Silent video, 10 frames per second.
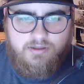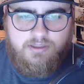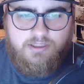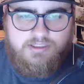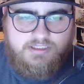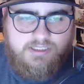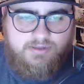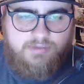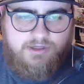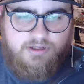it says I
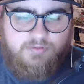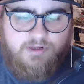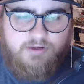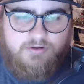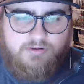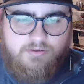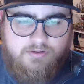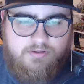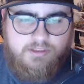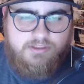can pick it up now.
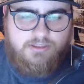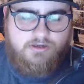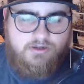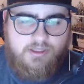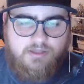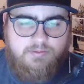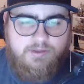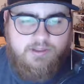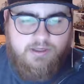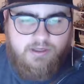And the lady's like, okay, let
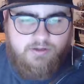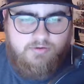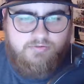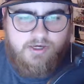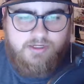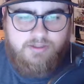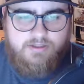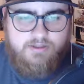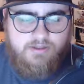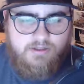me go find it.
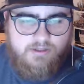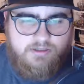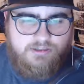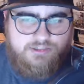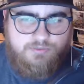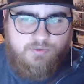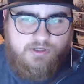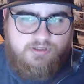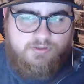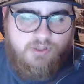She
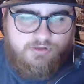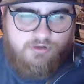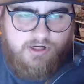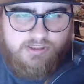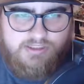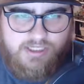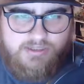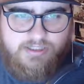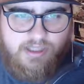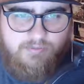went to electronics, got
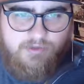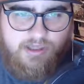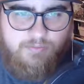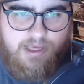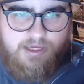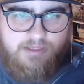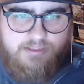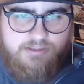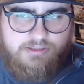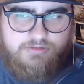the game, came back,
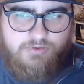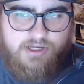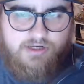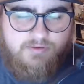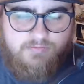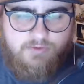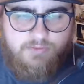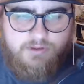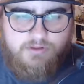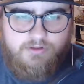and just rang it up for me.